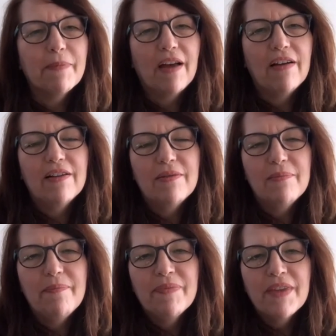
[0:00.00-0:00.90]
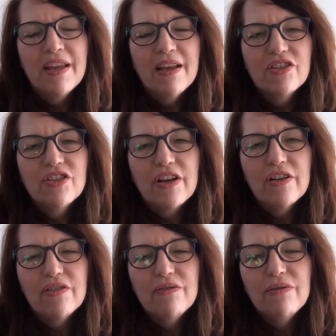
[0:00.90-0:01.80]
And
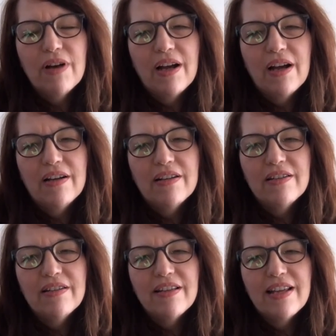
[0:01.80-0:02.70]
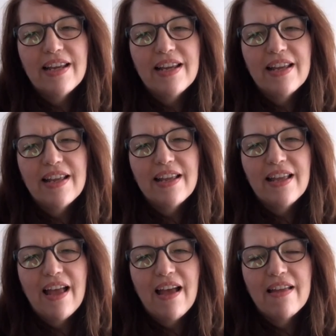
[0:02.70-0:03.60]

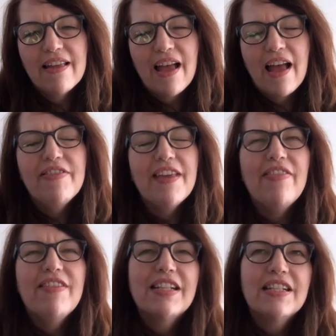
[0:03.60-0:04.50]
this